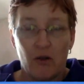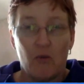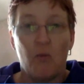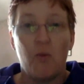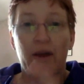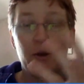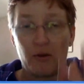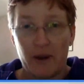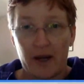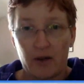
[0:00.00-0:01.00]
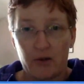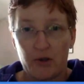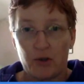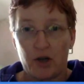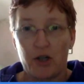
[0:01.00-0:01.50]
with grammatical
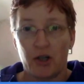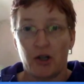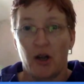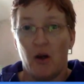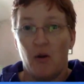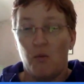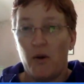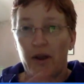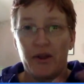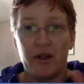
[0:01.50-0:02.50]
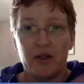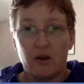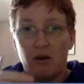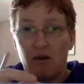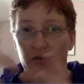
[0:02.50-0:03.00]
structure, with its
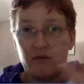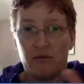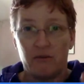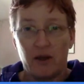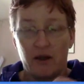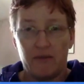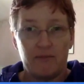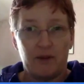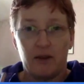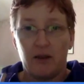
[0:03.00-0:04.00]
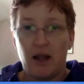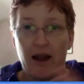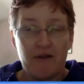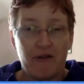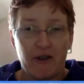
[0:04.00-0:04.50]
own eh,
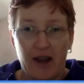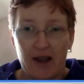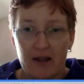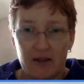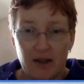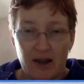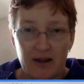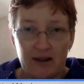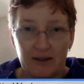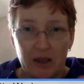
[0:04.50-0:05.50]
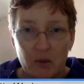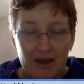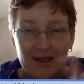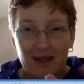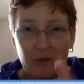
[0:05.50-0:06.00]
life and, and
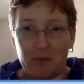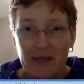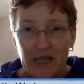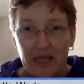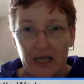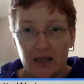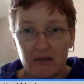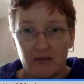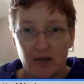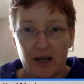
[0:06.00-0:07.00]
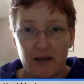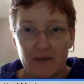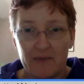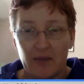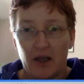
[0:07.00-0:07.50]
linguistic being, right?
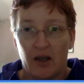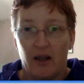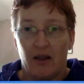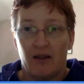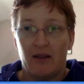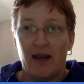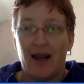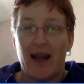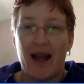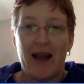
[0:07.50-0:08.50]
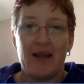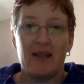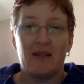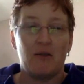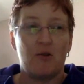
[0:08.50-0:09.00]
Mm-hmm. That
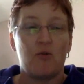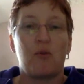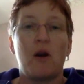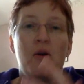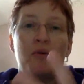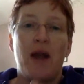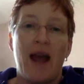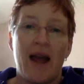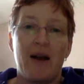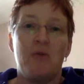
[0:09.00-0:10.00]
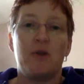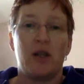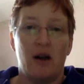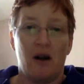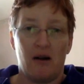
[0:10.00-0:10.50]
has grown out
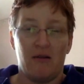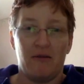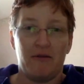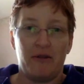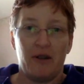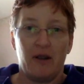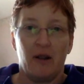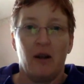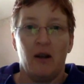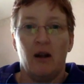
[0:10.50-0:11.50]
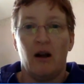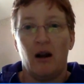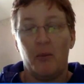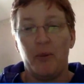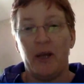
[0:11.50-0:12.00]
of
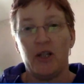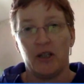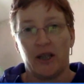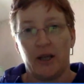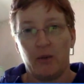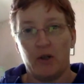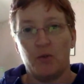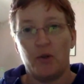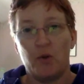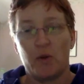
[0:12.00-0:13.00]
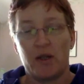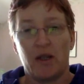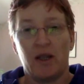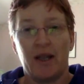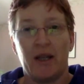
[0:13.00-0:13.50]
a pidgin language, which was
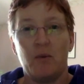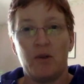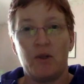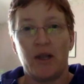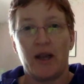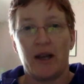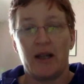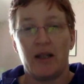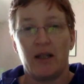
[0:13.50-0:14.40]
the language that